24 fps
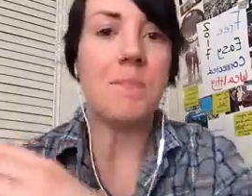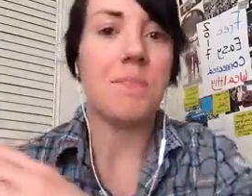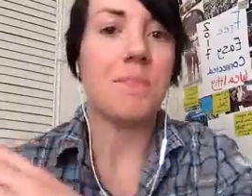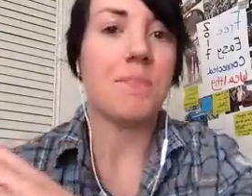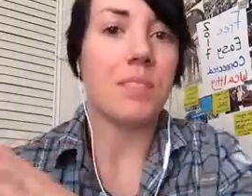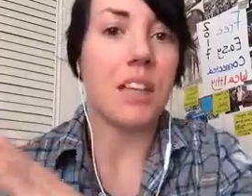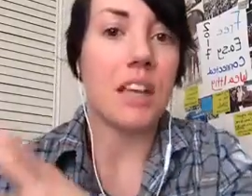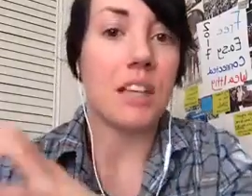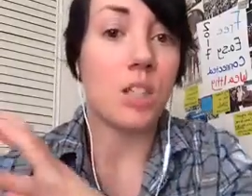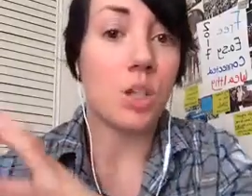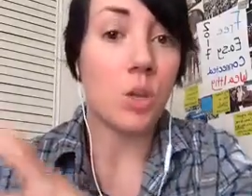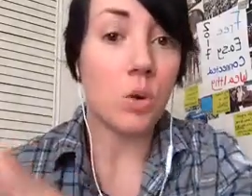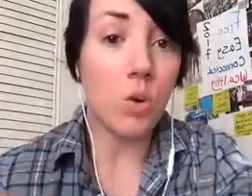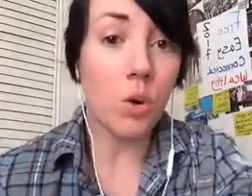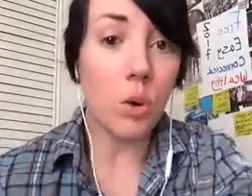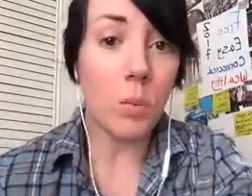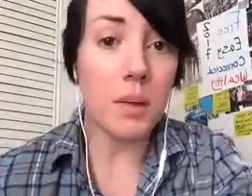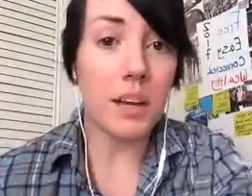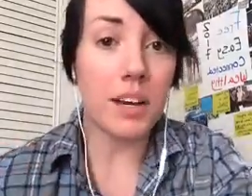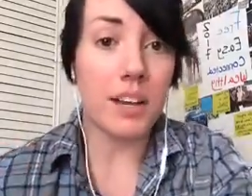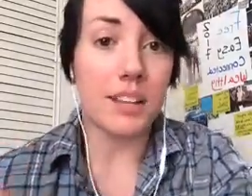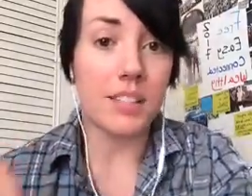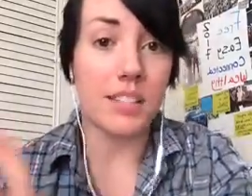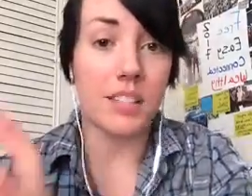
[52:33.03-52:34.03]
it's cool
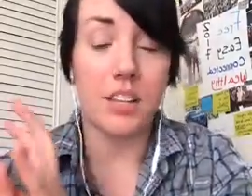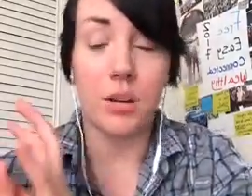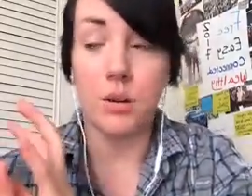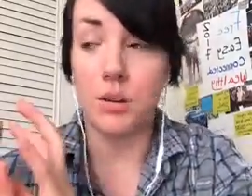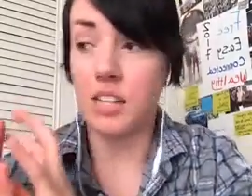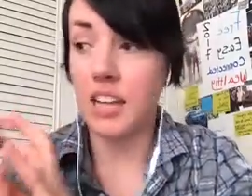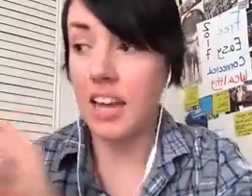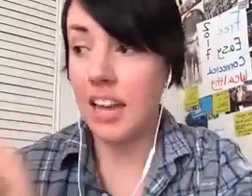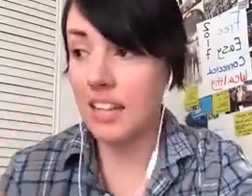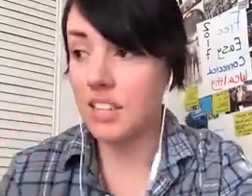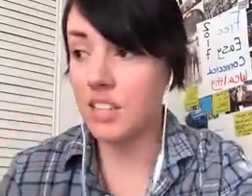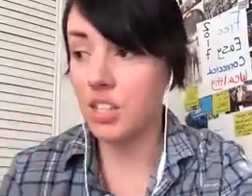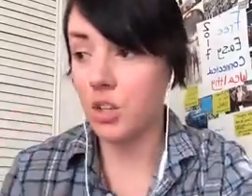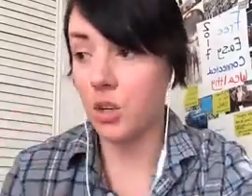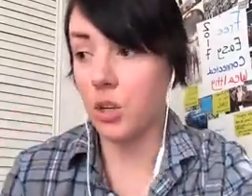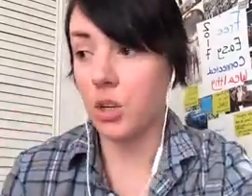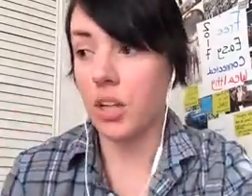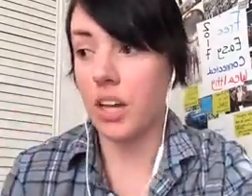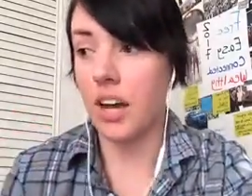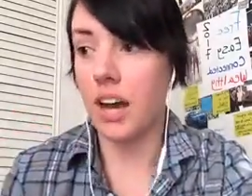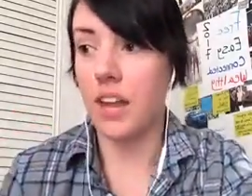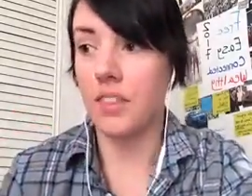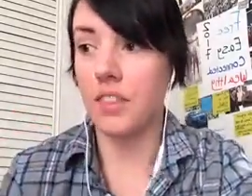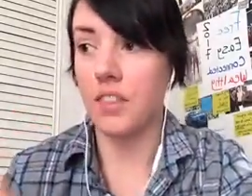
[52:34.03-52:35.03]
because there's hints early
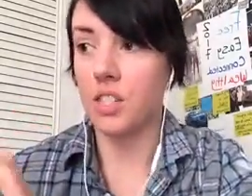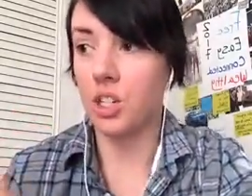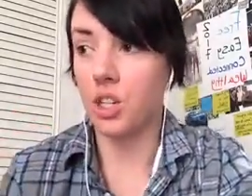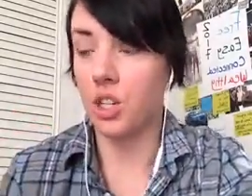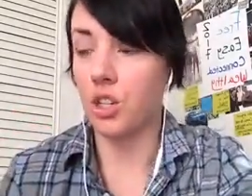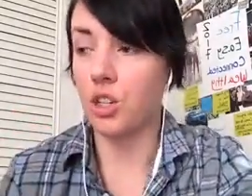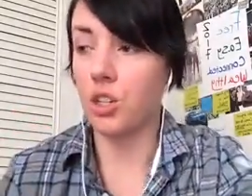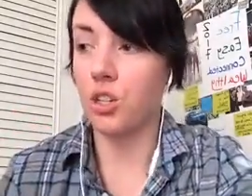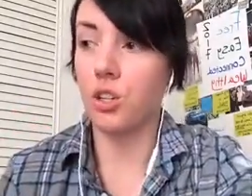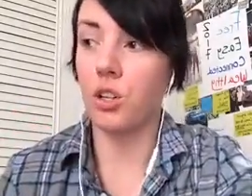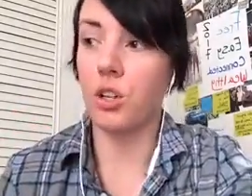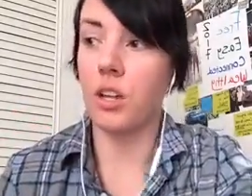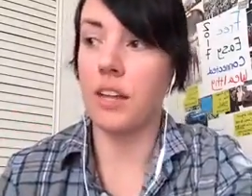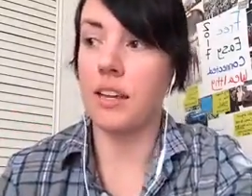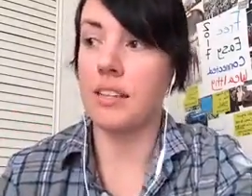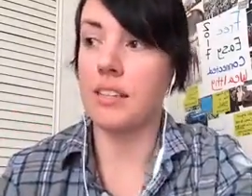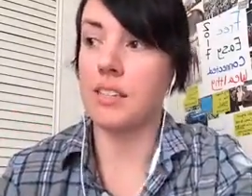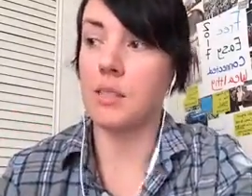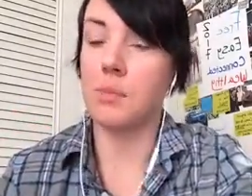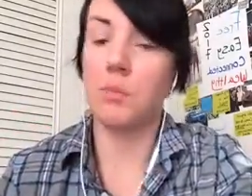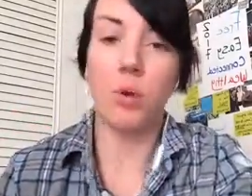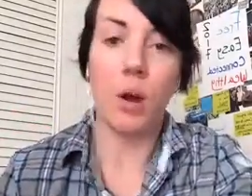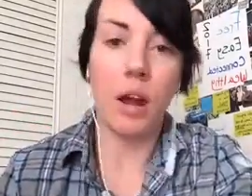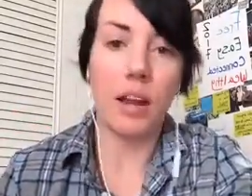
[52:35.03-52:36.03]
on. This girl
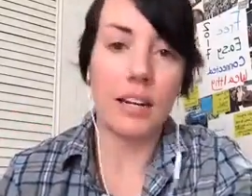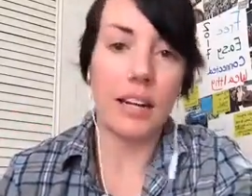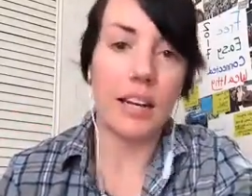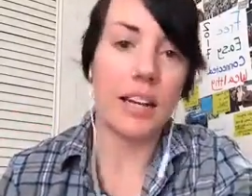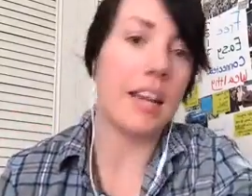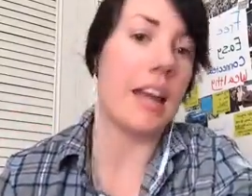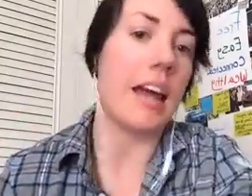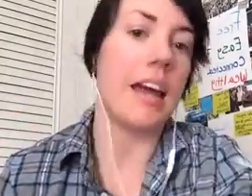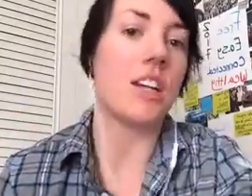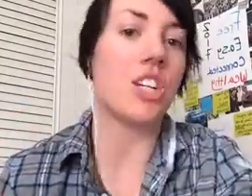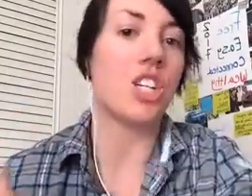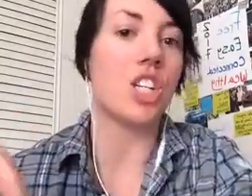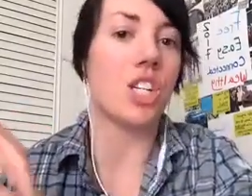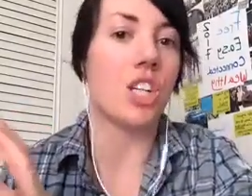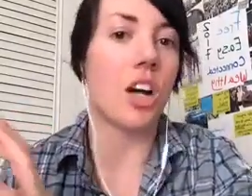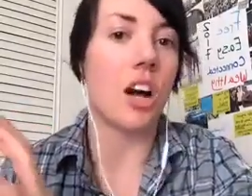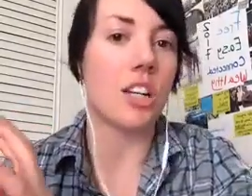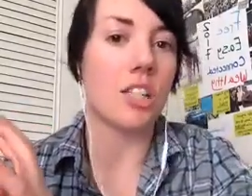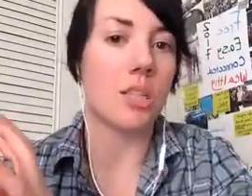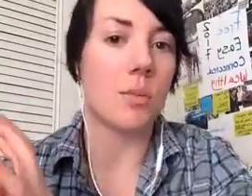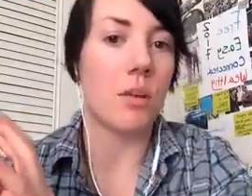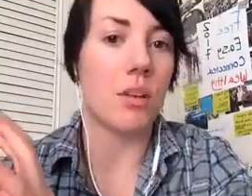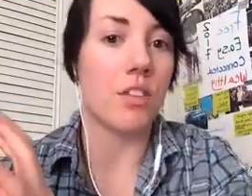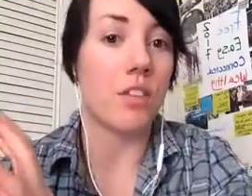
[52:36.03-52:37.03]
is pregnant and she
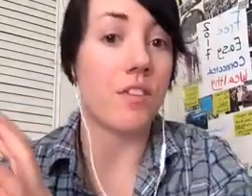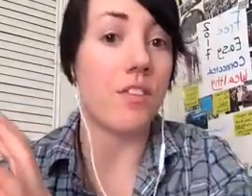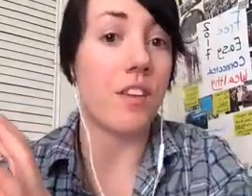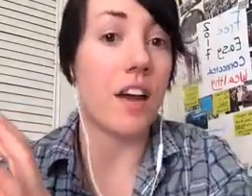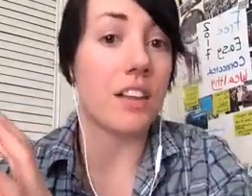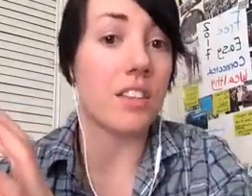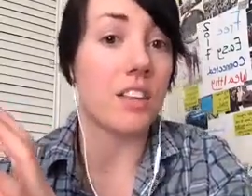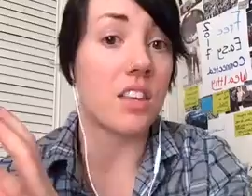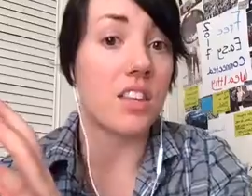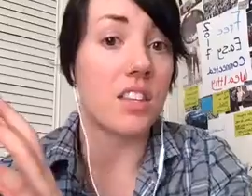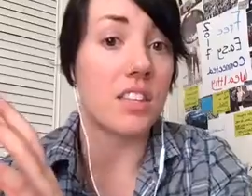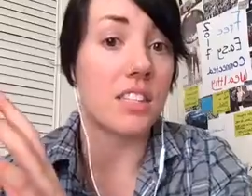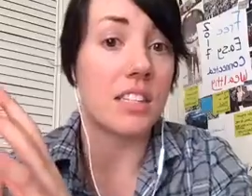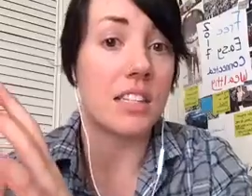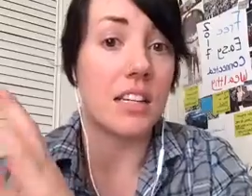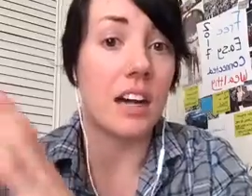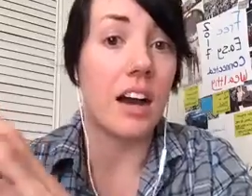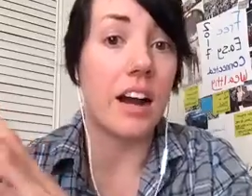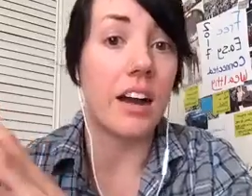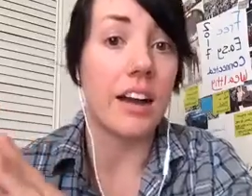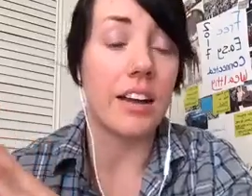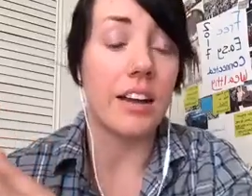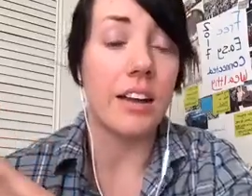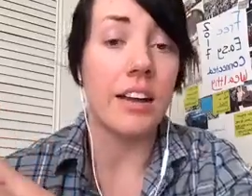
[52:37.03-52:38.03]
talks about the fact that this
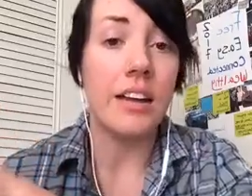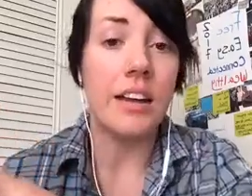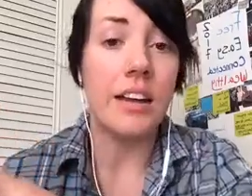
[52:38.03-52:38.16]
guy